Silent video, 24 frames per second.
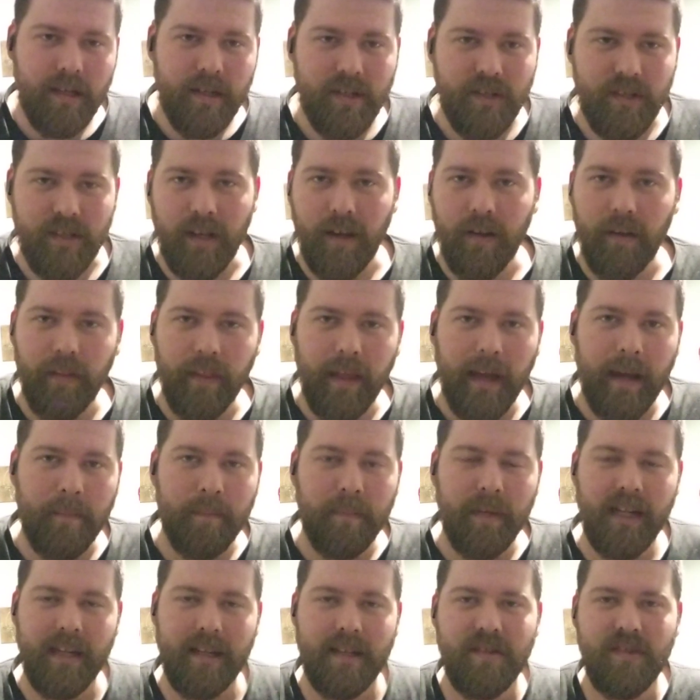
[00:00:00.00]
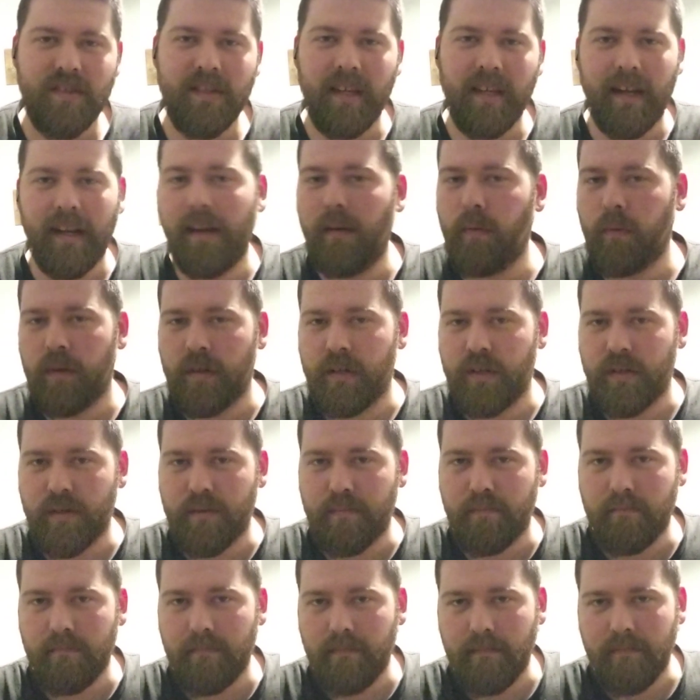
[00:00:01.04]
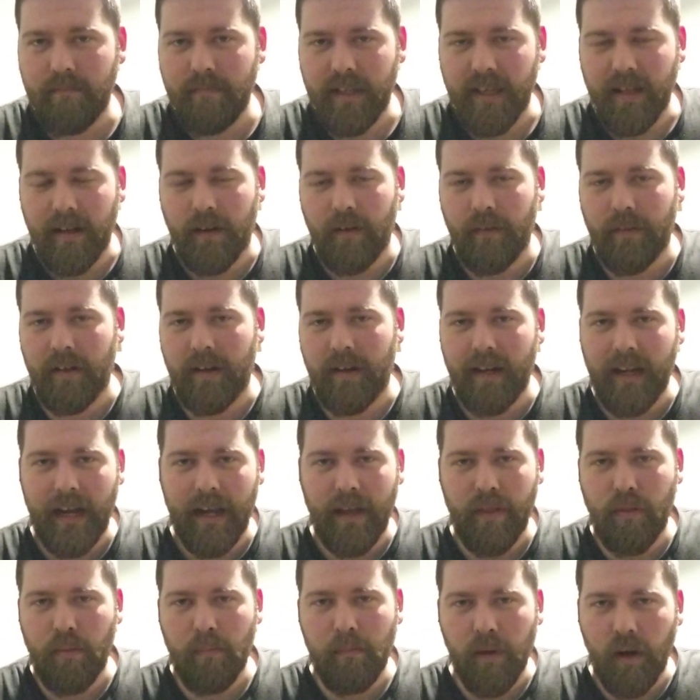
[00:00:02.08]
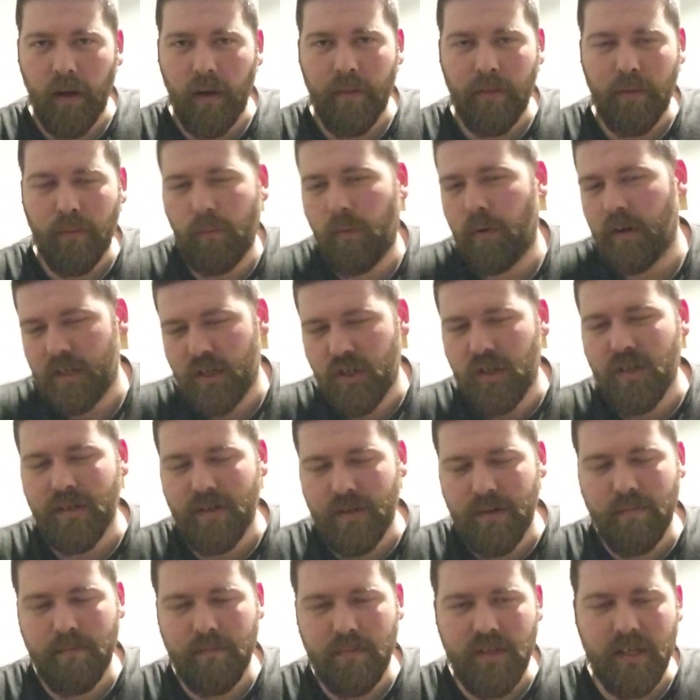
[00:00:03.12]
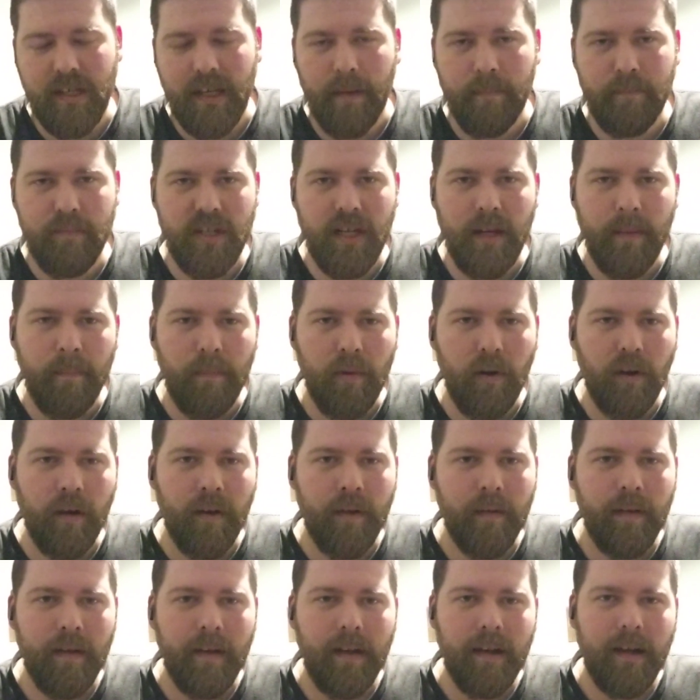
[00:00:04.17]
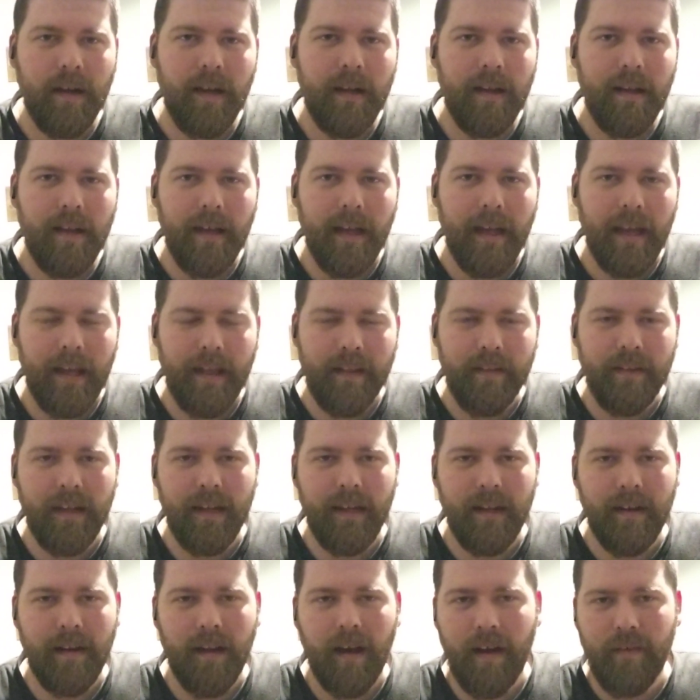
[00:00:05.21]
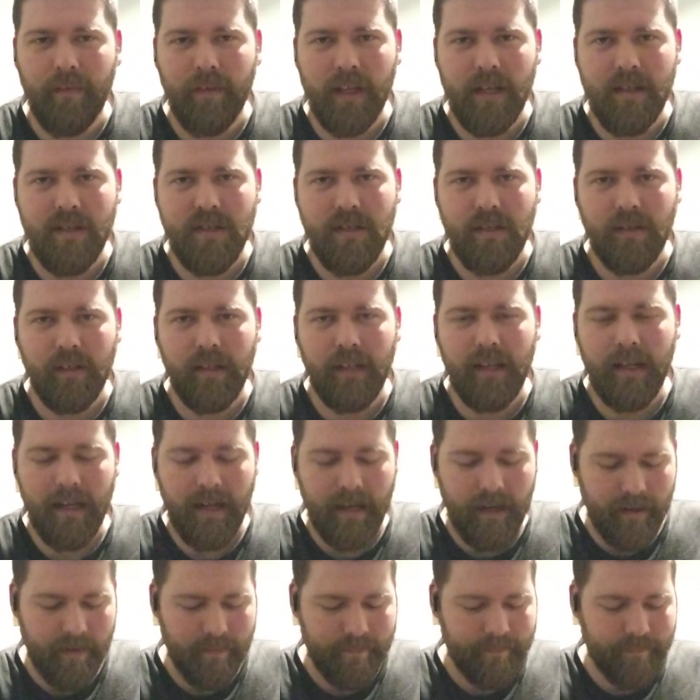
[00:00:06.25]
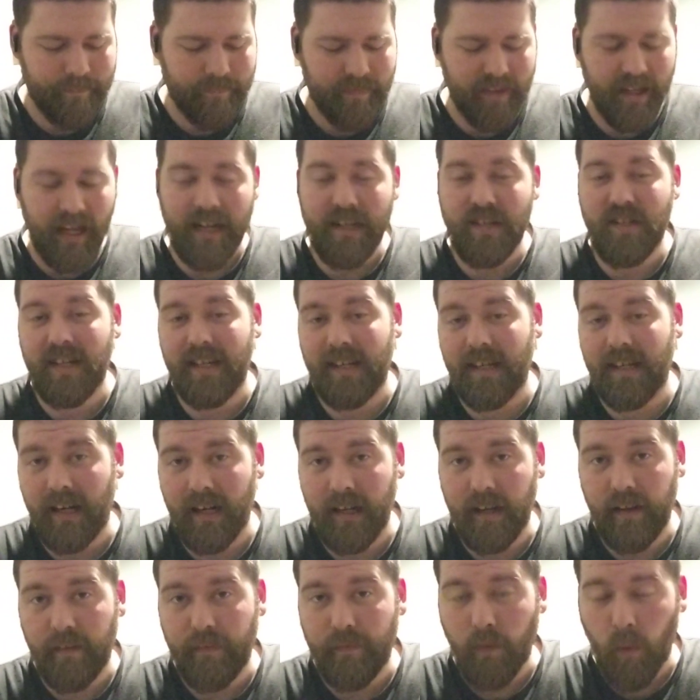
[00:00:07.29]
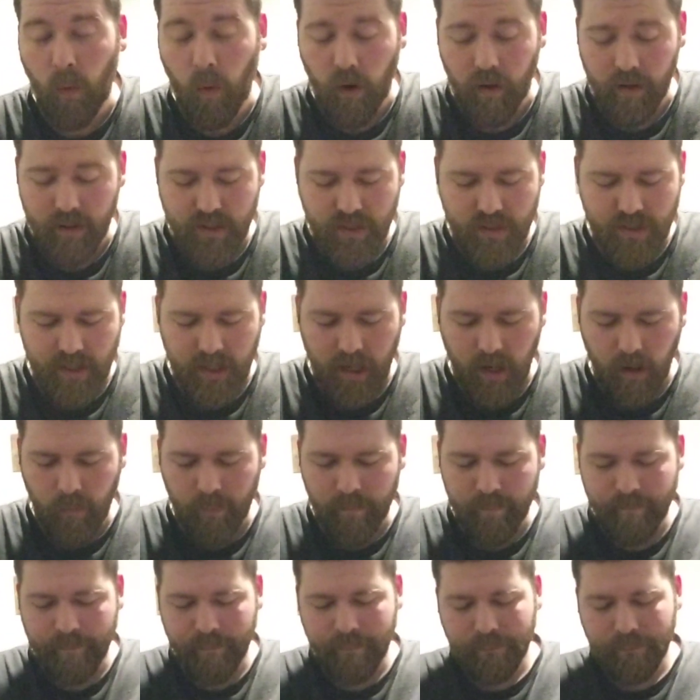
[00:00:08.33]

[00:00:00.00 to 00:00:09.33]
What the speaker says: So that means that it was, you know, the 9th month, which is September, and then obviously 1994. So